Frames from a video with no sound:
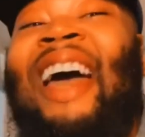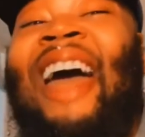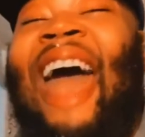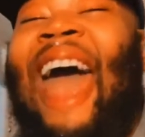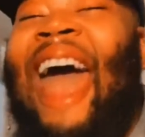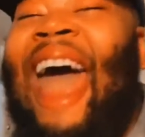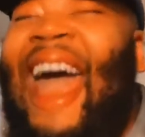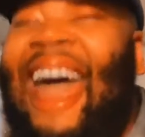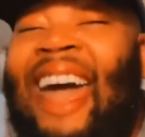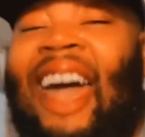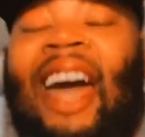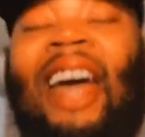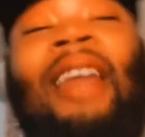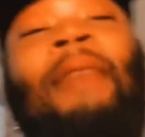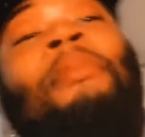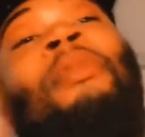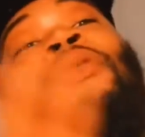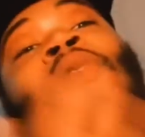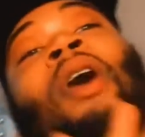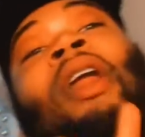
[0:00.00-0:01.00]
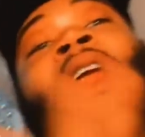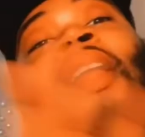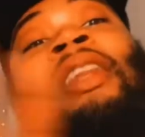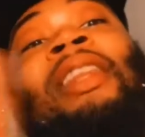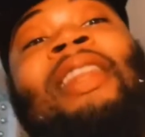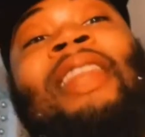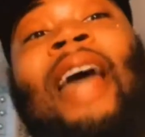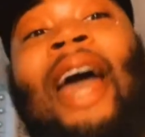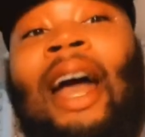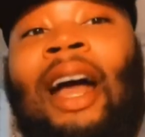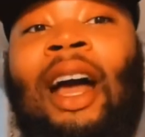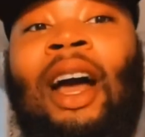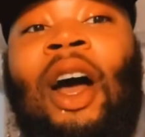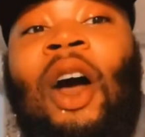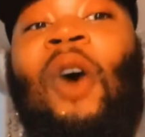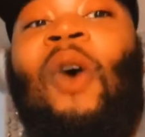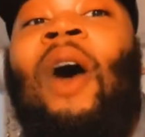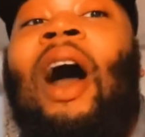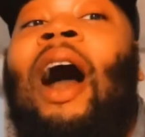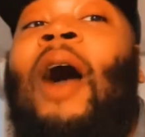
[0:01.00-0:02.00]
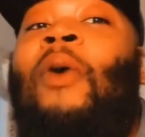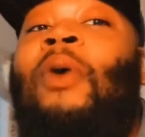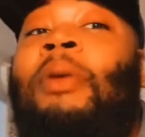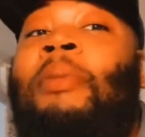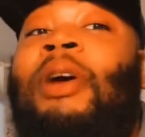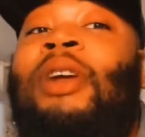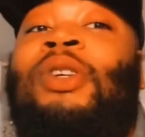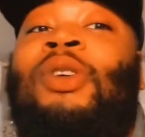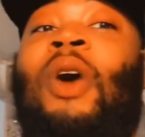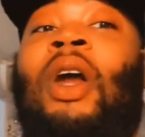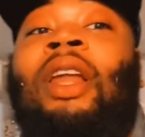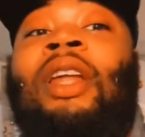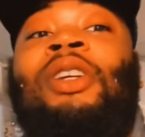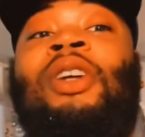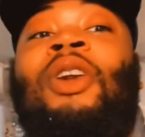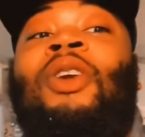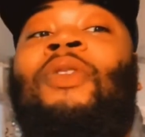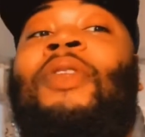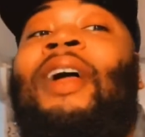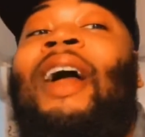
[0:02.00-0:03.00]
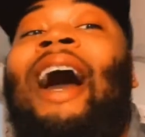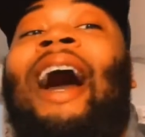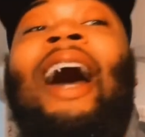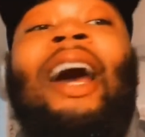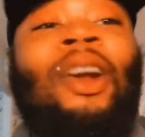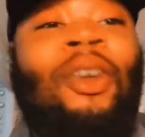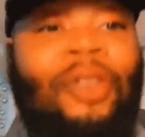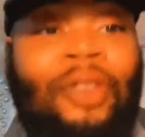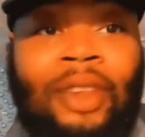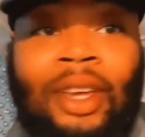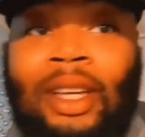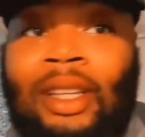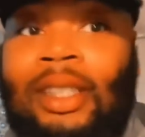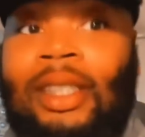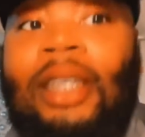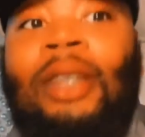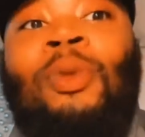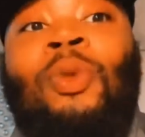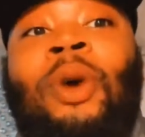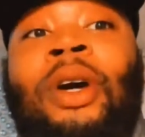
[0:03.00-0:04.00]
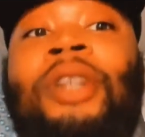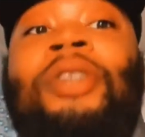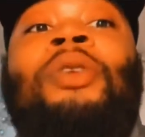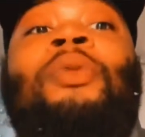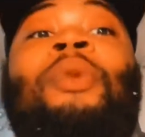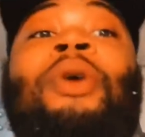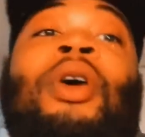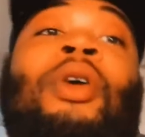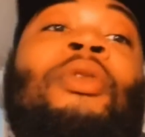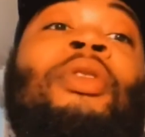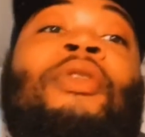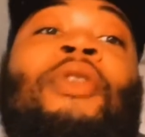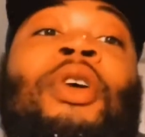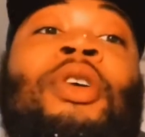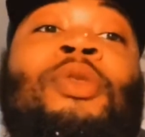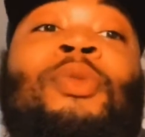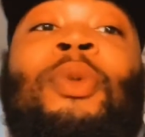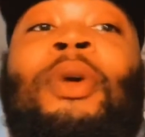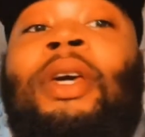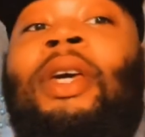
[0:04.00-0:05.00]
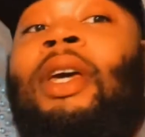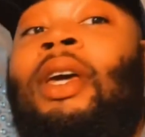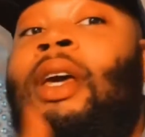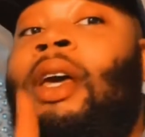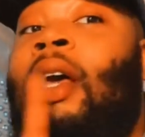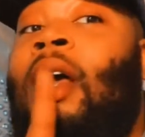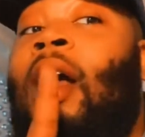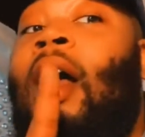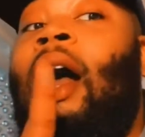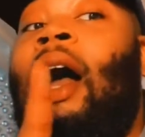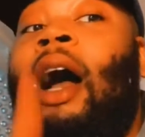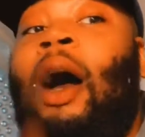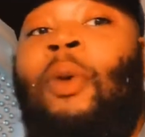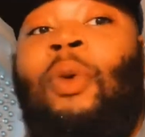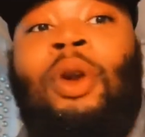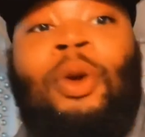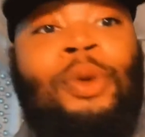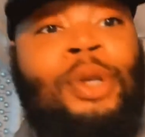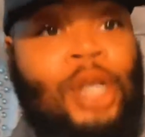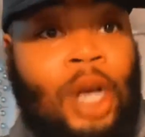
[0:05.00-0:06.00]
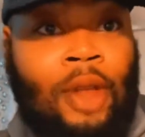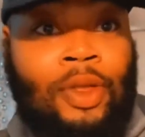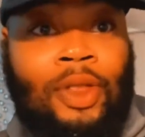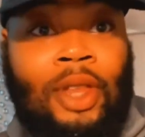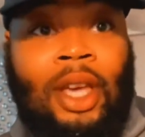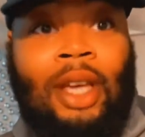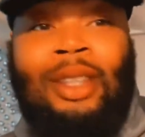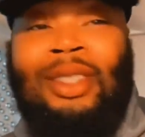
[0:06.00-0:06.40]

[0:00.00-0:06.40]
And before I let that go, I want to make sure I let y'all know that I don't think Team West should have went home the first week. I want to know what y'all think. Do